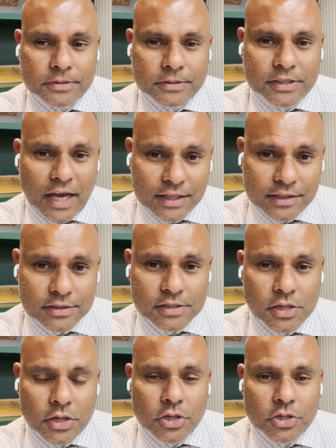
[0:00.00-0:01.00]

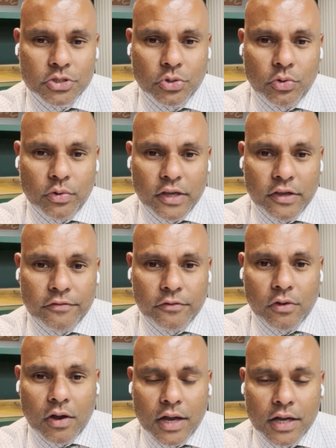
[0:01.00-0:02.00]
channels. So if
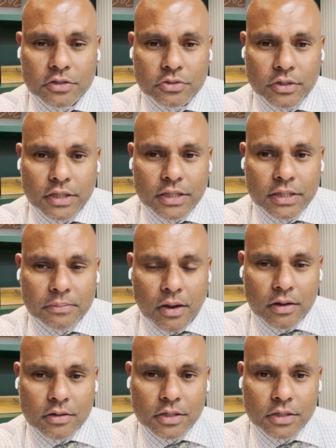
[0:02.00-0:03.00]
you are actually in the
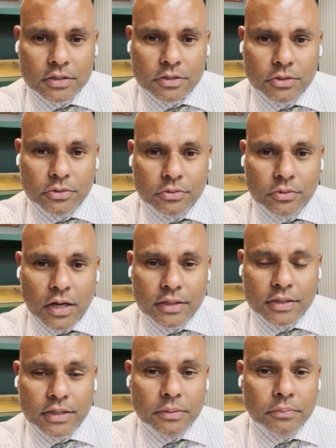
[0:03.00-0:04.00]
market to
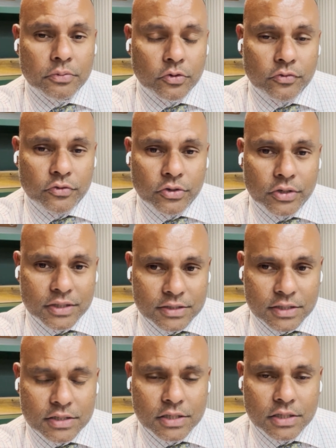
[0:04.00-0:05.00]
either improve your
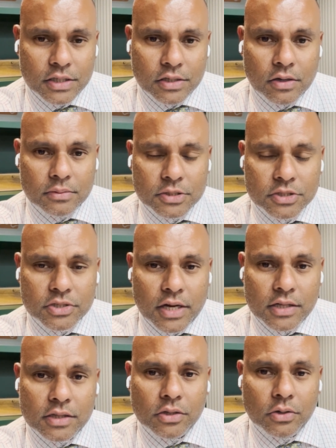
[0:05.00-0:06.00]
existing e-commerce
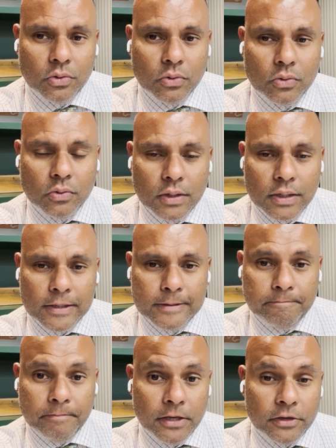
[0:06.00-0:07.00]
channel or
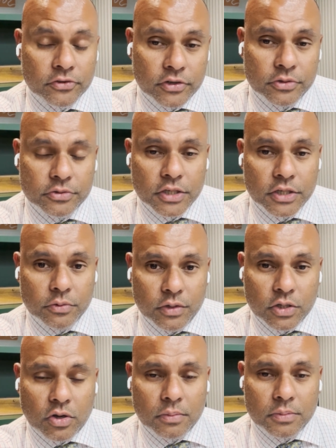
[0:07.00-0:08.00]
introduce a new
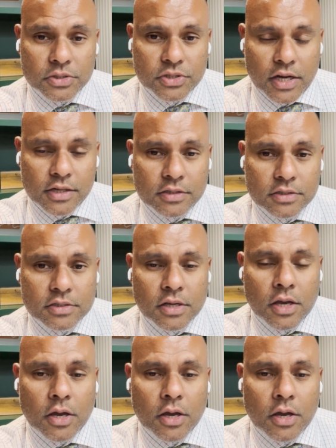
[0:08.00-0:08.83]
e-commerce channels,